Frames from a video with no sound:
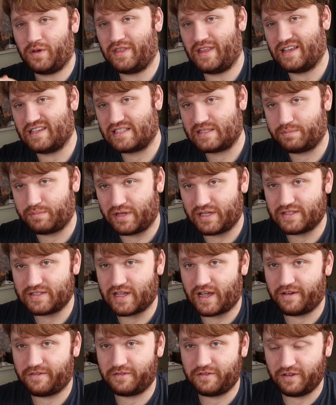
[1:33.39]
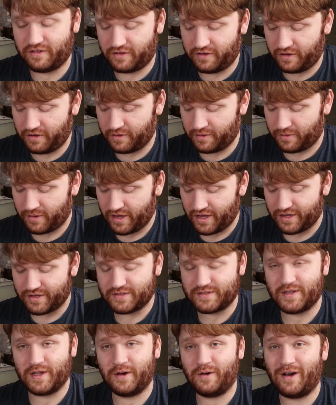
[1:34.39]
one that splits off to two,
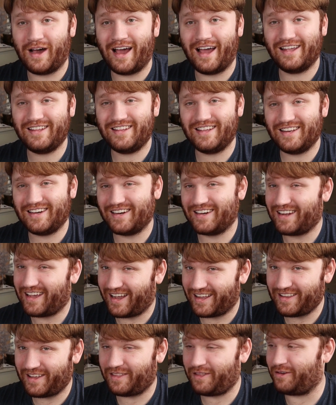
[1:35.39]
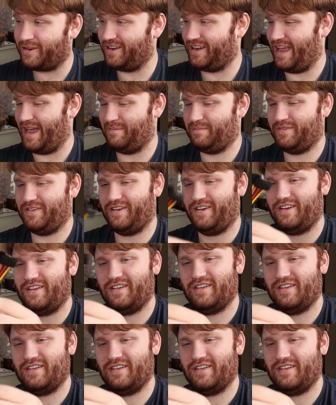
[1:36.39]
so I needed another adapter.